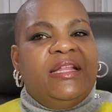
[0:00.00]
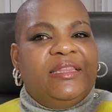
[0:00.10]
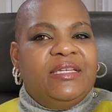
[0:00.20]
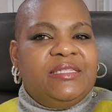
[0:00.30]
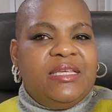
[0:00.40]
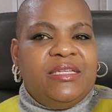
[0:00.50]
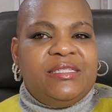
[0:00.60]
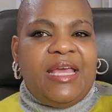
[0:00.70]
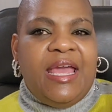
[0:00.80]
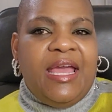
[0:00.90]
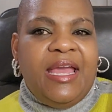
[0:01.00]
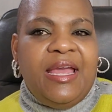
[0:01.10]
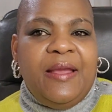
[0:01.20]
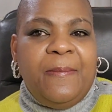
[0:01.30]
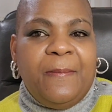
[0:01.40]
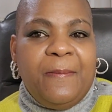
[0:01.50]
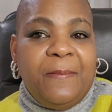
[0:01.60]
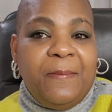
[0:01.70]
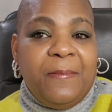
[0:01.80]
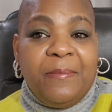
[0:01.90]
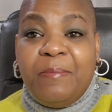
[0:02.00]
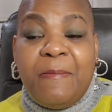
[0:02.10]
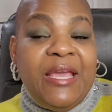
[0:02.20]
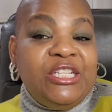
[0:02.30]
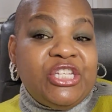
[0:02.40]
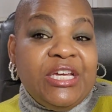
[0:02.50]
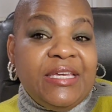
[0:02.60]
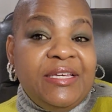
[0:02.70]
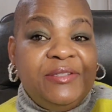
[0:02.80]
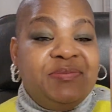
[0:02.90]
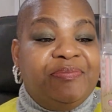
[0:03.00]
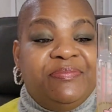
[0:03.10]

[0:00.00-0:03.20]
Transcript: This is a peach cookie.